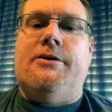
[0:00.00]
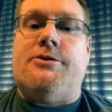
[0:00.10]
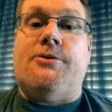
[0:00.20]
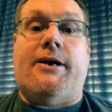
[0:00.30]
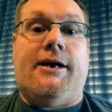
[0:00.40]

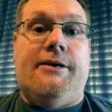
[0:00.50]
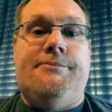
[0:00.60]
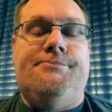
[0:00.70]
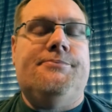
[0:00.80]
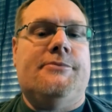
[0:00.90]
so
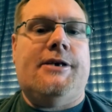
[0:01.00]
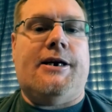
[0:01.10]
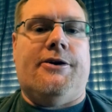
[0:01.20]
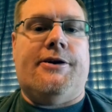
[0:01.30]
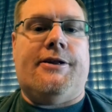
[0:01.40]
again,
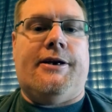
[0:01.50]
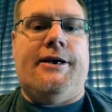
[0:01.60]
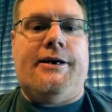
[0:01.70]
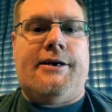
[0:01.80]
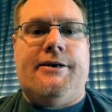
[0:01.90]
take a look at the
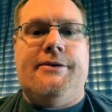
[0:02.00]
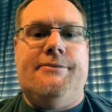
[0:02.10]
link,